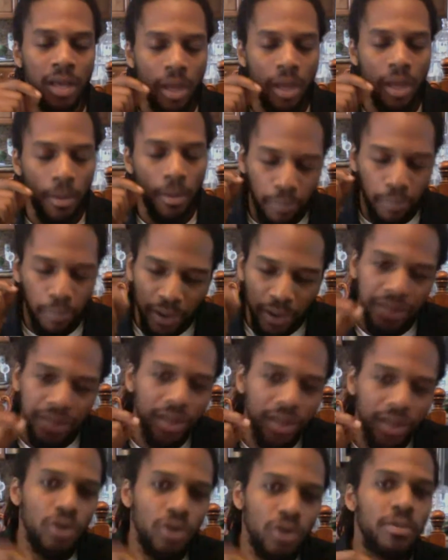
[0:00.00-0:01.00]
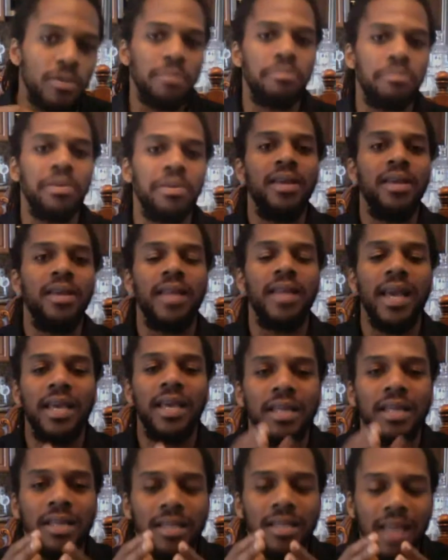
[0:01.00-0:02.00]
being
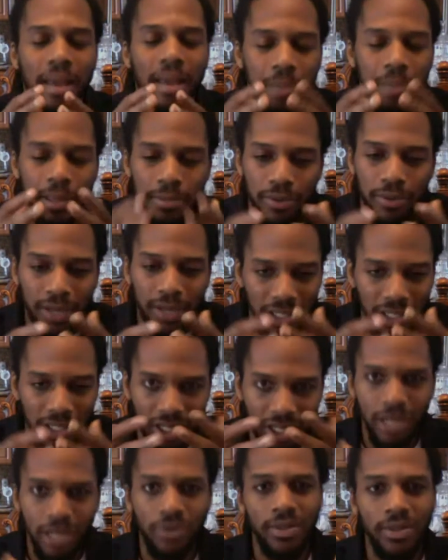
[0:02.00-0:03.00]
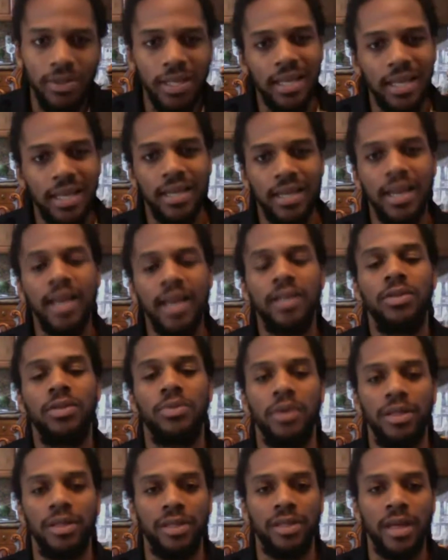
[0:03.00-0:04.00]
that people can genuinely connect
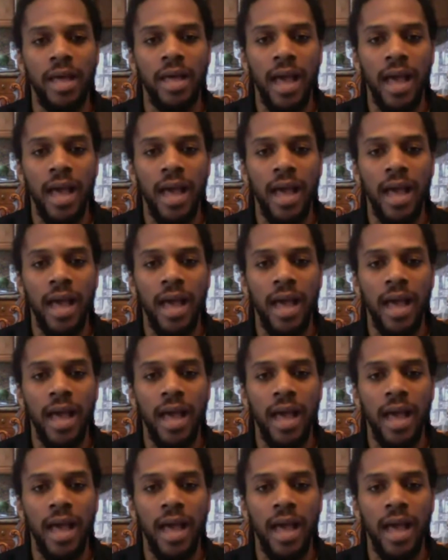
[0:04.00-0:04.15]
with,